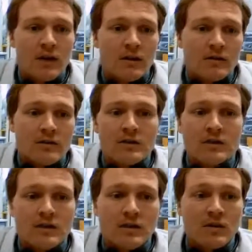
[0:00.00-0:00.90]
So this
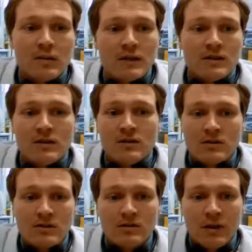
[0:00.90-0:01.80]
is the
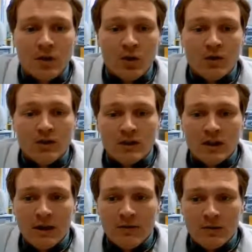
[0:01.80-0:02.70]
PC2 pharmacology
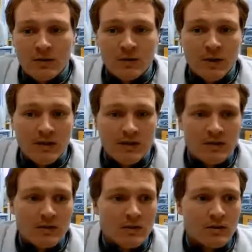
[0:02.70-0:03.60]
lab. So
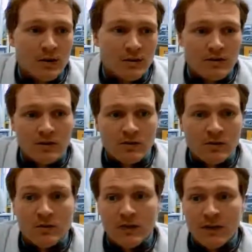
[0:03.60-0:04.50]
PC2 means
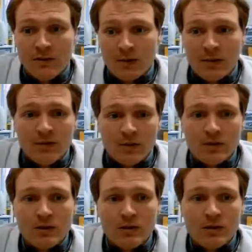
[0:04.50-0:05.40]
physical containment level
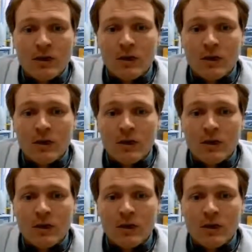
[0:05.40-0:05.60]
2.